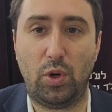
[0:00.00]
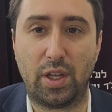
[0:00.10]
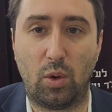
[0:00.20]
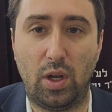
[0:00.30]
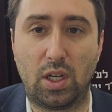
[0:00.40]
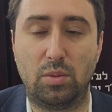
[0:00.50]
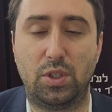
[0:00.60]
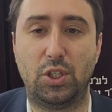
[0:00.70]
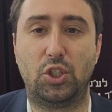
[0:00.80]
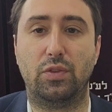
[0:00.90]
morning and welcome
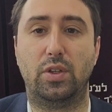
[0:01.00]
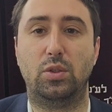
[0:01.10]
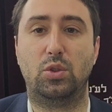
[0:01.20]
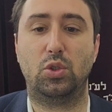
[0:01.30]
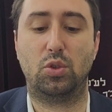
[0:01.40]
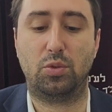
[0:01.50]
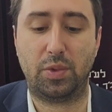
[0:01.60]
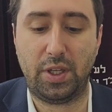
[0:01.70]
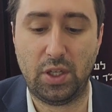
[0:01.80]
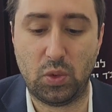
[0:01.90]
to Yeshiva YouTube.
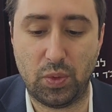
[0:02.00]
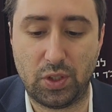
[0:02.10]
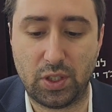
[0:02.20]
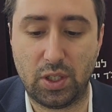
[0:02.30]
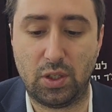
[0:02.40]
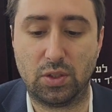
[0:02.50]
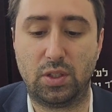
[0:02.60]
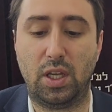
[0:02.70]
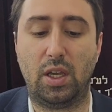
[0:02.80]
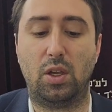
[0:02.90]
Iyun and Sion.
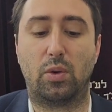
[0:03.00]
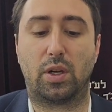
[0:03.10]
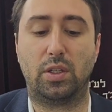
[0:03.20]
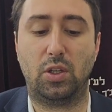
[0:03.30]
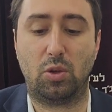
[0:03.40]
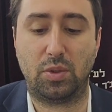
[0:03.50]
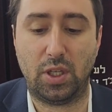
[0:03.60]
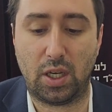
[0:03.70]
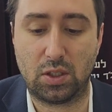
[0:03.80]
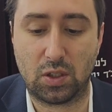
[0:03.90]
Today we're continuing with
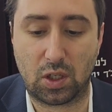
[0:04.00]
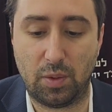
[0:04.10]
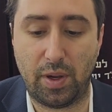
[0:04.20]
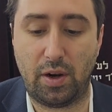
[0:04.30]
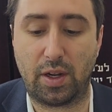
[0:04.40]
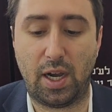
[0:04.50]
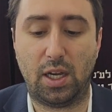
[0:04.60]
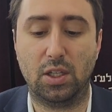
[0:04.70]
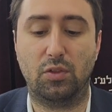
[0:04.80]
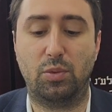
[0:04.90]
Succah, Parag
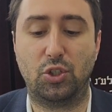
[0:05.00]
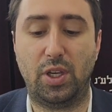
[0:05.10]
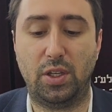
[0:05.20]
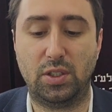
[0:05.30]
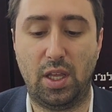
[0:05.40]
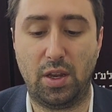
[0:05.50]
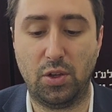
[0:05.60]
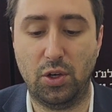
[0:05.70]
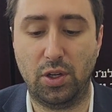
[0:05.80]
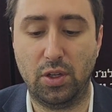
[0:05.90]
Aleph, Mishnayos 10
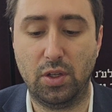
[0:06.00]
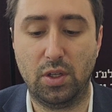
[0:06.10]
and Yud.